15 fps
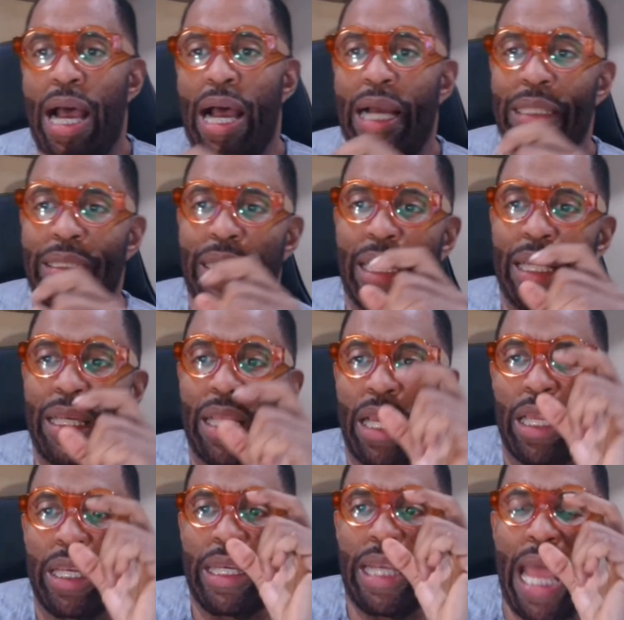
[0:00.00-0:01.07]
I said,
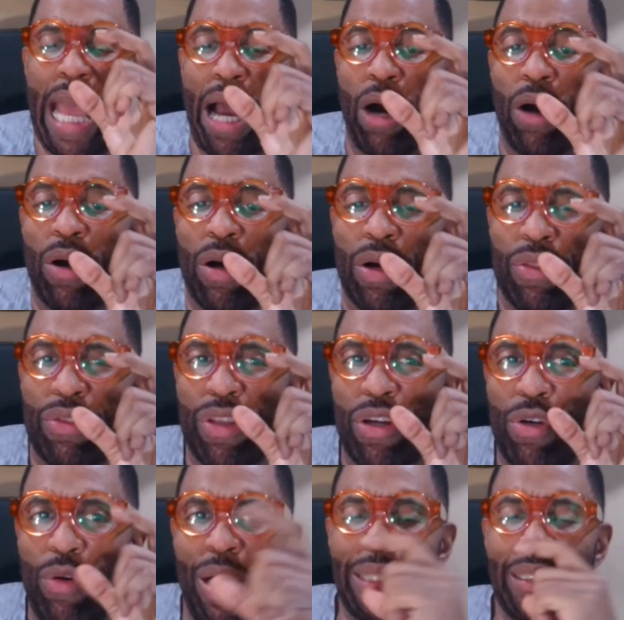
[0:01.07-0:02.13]
now the
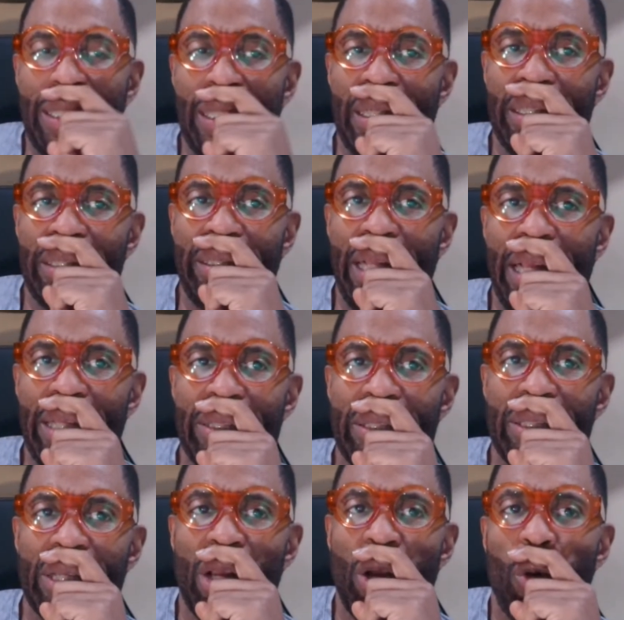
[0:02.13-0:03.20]
question is
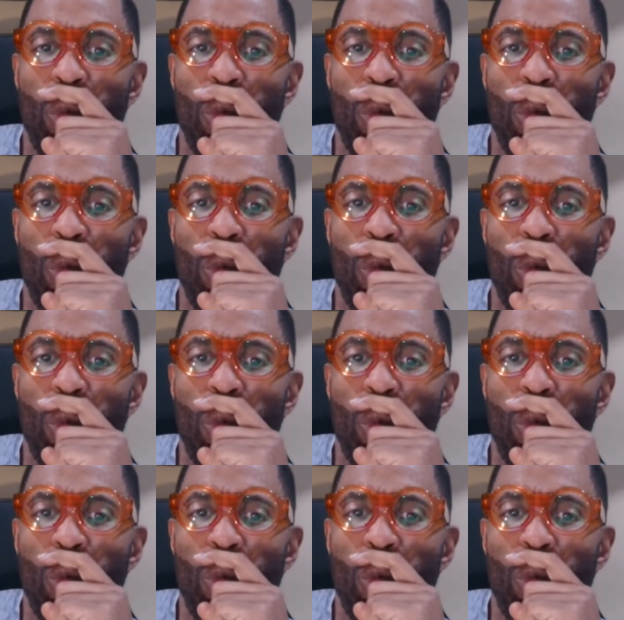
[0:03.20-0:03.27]
this